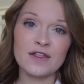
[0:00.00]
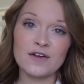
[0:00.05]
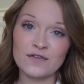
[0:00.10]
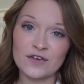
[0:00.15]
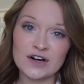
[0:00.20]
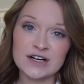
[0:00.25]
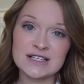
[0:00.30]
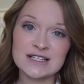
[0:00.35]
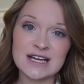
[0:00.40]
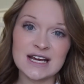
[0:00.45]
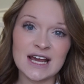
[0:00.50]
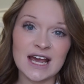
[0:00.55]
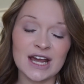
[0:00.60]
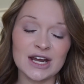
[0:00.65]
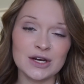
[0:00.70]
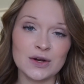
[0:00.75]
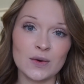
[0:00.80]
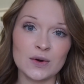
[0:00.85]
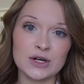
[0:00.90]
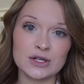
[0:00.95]
The first thing I
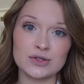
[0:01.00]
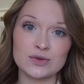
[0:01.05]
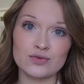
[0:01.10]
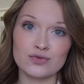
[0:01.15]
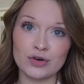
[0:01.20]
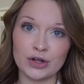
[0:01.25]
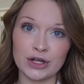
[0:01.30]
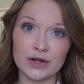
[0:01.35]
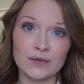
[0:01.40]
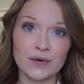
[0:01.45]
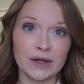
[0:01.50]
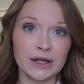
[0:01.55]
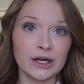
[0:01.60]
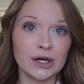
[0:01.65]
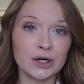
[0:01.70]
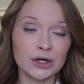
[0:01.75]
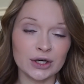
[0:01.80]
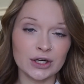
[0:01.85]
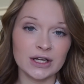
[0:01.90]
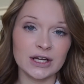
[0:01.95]
noticed really
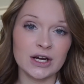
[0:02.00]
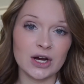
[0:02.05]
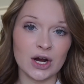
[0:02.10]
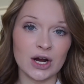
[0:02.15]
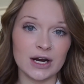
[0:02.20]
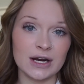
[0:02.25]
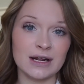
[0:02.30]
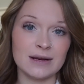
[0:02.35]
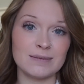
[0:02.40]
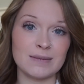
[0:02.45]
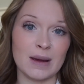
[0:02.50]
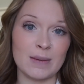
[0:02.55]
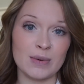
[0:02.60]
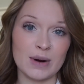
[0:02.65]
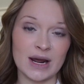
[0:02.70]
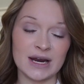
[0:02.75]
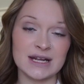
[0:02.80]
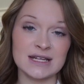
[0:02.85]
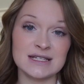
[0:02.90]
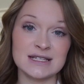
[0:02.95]
early on in my
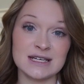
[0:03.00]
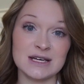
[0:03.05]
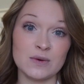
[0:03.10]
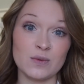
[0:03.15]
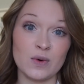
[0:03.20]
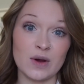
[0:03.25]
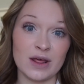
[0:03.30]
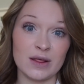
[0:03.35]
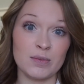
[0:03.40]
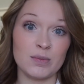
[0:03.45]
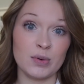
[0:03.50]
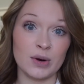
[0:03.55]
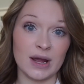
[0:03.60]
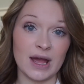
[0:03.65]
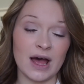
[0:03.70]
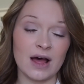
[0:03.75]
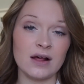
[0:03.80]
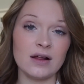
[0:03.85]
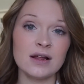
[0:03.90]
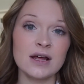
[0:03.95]
pregnancy with
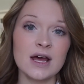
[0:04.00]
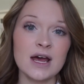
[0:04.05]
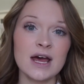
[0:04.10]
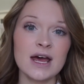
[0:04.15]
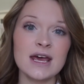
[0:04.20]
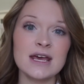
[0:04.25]
Brielle